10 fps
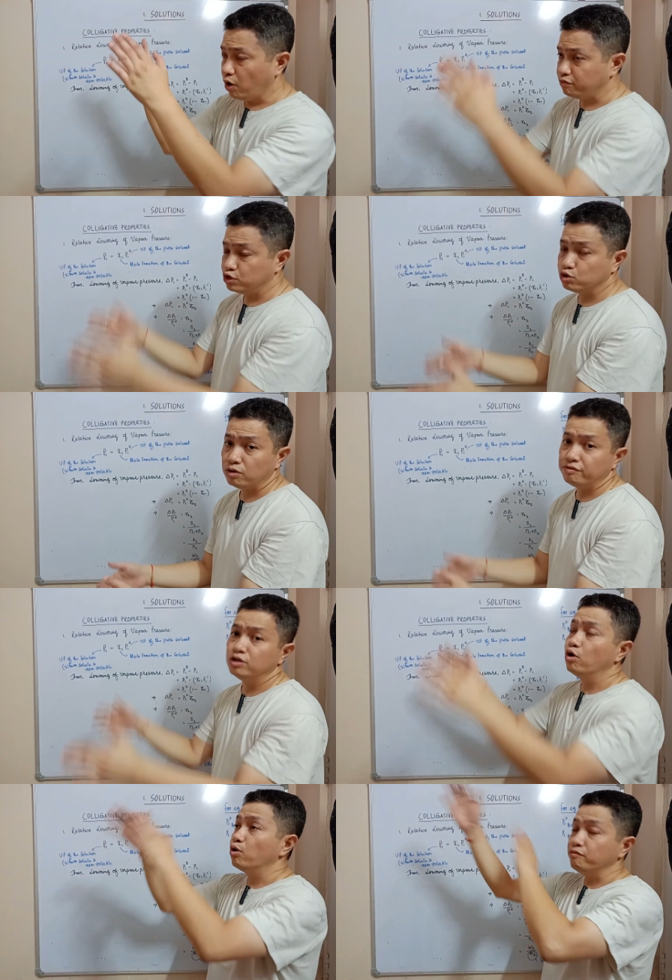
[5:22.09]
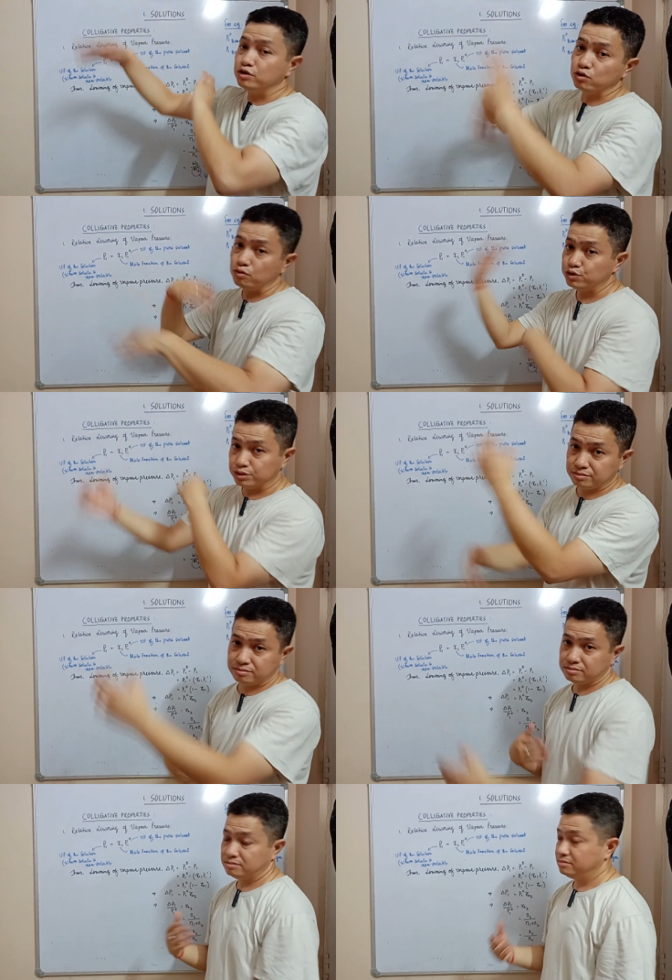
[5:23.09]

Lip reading: of the solvent or of the solution.